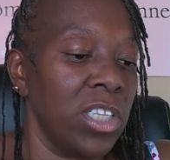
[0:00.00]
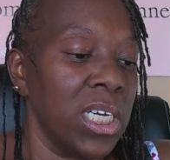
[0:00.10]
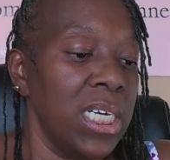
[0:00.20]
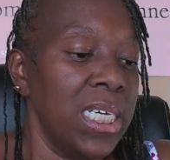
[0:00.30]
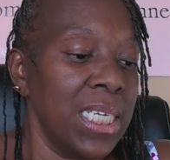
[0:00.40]
the
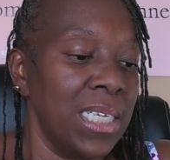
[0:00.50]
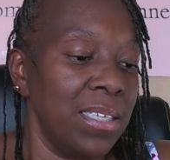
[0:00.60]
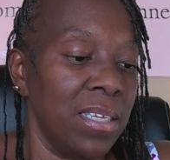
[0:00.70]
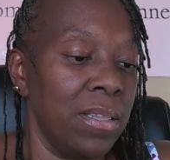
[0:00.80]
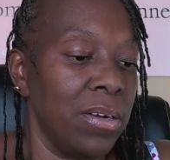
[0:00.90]

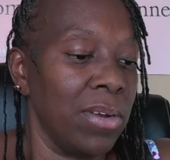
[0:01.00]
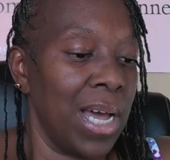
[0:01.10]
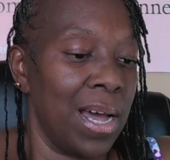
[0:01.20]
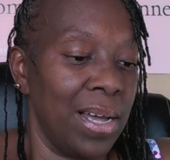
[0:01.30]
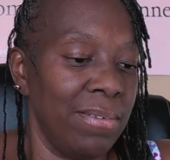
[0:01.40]
goodness in their
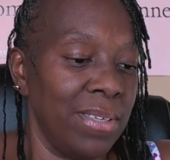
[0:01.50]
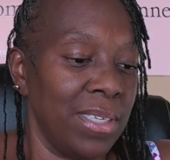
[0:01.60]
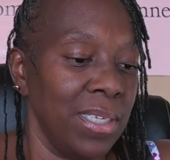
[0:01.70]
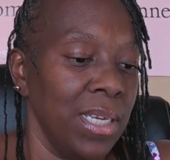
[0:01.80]
lives.